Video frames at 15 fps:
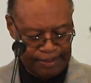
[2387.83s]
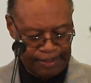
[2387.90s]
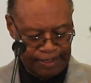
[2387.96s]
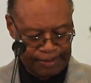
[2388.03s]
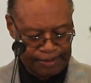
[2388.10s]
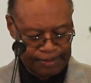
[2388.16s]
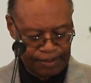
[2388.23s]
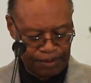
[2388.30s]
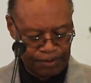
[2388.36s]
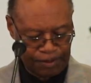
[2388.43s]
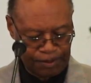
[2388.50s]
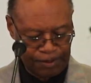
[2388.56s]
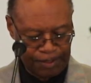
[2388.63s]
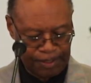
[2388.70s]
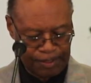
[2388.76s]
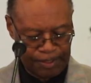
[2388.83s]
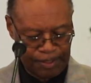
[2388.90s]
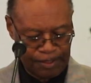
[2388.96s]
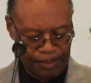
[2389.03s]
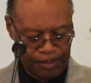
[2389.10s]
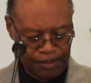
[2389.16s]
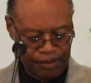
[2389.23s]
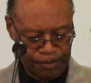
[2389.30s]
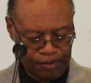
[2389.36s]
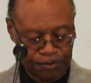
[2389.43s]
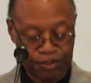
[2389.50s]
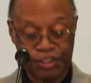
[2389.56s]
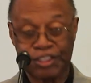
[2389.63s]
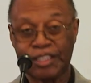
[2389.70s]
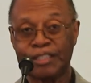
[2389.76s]
that saw clearly
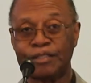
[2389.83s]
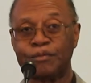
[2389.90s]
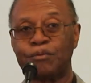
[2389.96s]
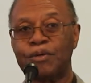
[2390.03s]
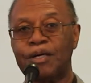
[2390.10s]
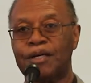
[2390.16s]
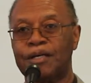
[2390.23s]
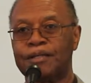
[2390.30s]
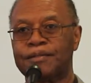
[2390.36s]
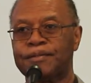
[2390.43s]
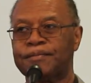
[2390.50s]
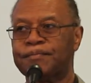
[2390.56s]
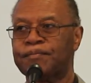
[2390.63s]
who Jesus was.